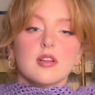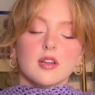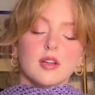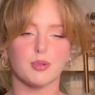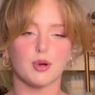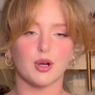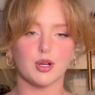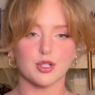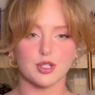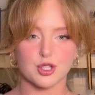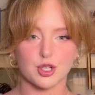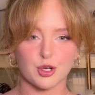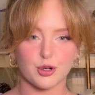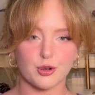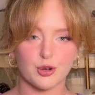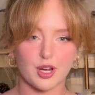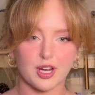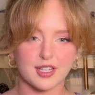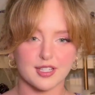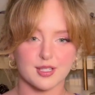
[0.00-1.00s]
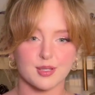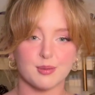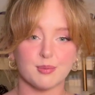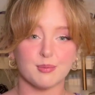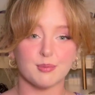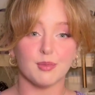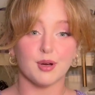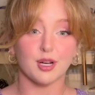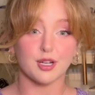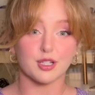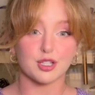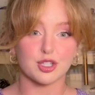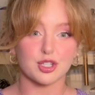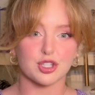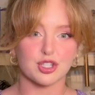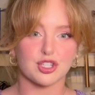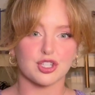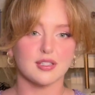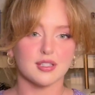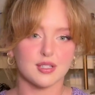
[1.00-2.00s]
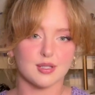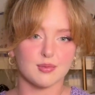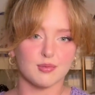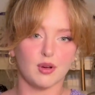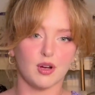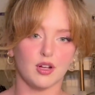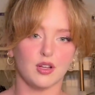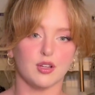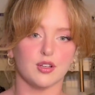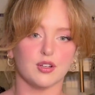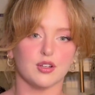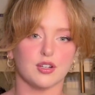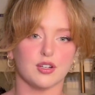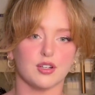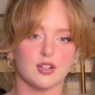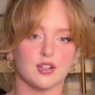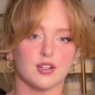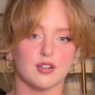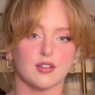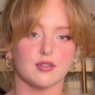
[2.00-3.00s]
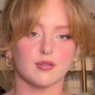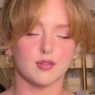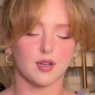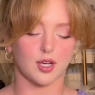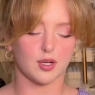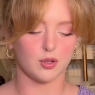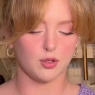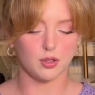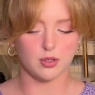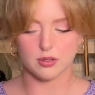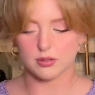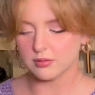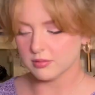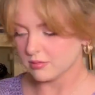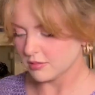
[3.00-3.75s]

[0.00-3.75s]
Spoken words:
Poncho has a much smaller neck hole